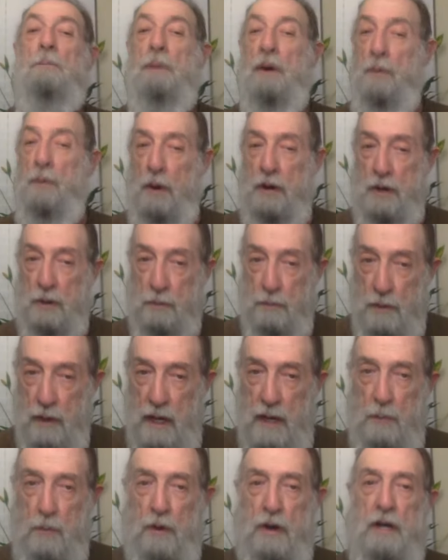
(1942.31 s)
but what you're
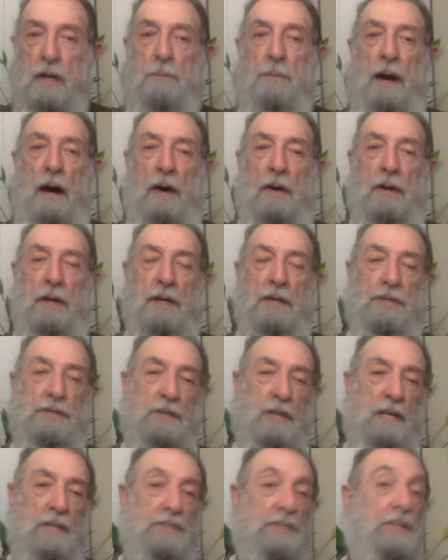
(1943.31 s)
really worried about
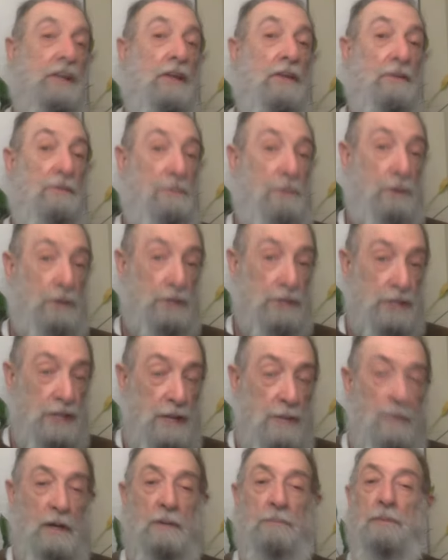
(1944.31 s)
is, is another
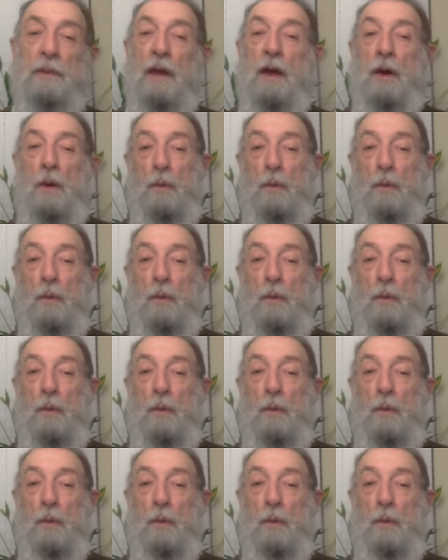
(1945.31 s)
Fukushima.